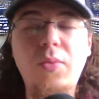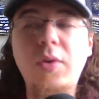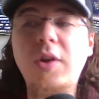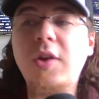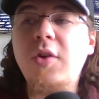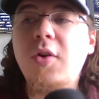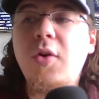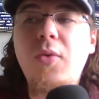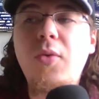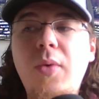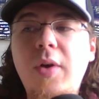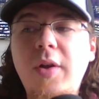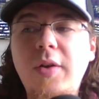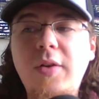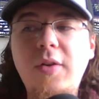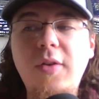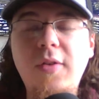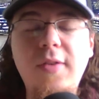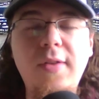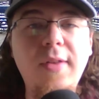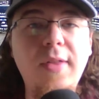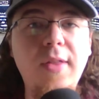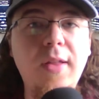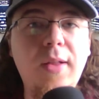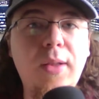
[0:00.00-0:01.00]
We don't to
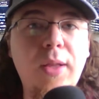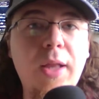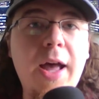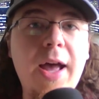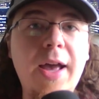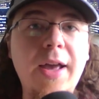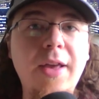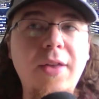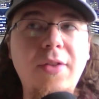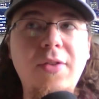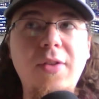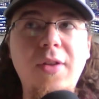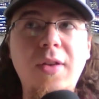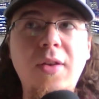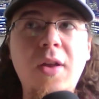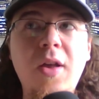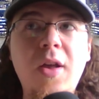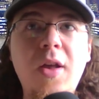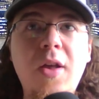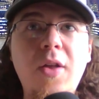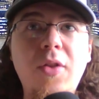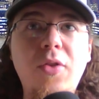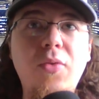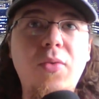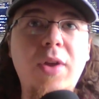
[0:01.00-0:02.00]
see the lies. And
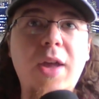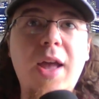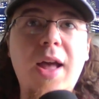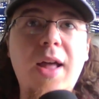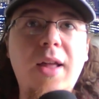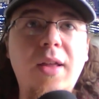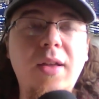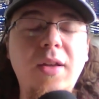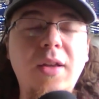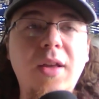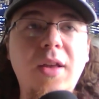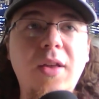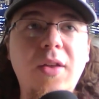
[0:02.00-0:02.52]
the reality